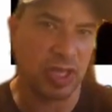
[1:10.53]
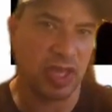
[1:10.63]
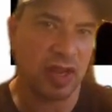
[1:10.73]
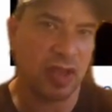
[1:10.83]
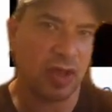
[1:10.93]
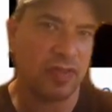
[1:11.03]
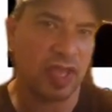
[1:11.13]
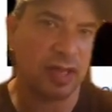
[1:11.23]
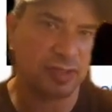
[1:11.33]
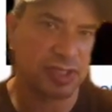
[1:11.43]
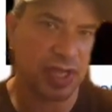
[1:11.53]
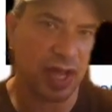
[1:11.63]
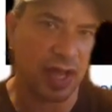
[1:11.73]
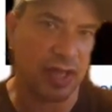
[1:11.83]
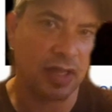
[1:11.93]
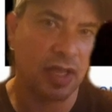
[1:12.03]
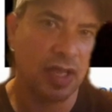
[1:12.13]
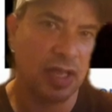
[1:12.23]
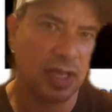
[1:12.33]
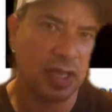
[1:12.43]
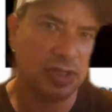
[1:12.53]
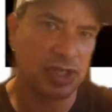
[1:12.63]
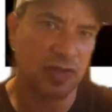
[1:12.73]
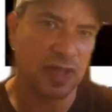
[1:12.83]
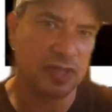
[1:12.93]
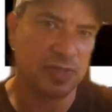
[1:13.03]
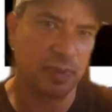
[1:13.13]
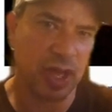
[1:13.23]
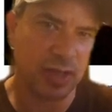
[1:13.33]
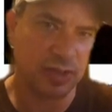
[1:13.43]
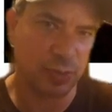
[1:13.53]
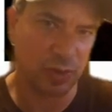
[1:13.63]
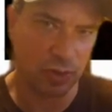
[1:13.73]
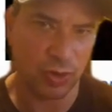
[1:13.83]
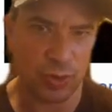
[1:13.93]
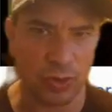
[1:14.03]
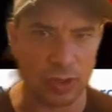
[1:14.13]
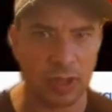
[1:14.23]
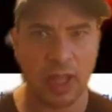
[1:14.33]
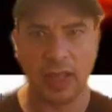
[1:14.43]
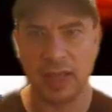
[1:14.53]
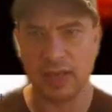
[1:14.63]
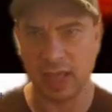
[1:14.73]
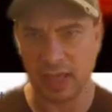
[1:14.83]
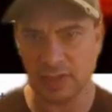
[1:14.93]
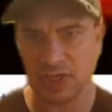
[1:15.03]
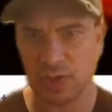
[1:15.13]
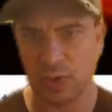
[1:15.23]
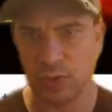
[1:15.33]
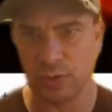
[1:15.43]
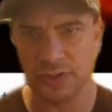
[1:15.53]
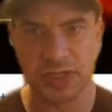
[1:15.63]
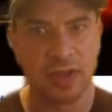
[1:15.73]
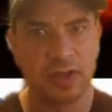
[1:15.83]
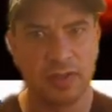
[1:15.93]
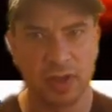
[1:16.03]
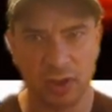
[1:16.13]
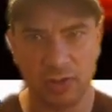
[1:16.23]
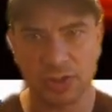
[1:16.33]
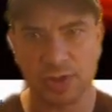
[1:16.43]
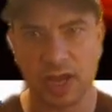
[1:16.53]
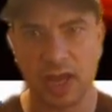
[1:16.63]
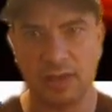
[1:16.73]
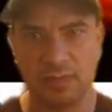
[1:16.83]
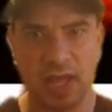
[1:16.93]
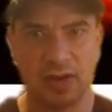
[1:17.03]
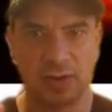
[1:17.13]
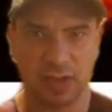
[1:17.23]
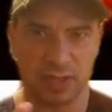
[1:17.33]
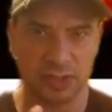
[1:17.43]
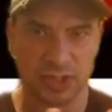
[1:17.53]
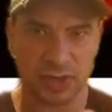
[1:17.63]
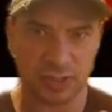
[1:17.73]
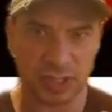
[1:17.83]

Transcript: beginning on the outside, each of these bands will cool, and as it cools, the ultra-hot matter can start